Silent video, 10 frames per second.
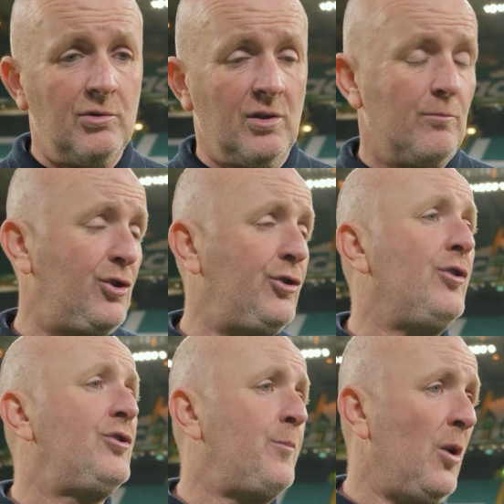some
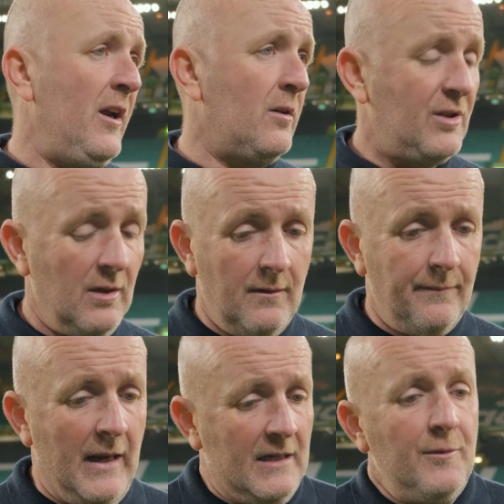huge players,
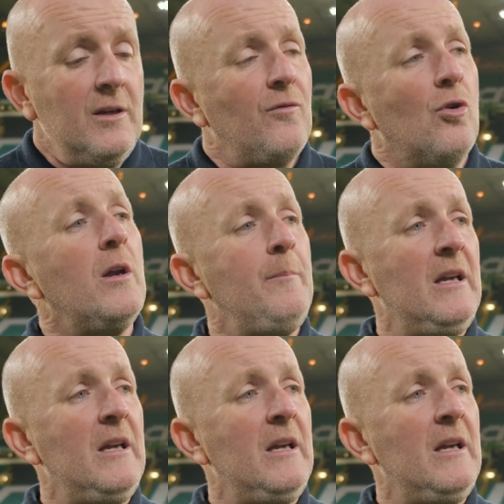that's what you've got to be.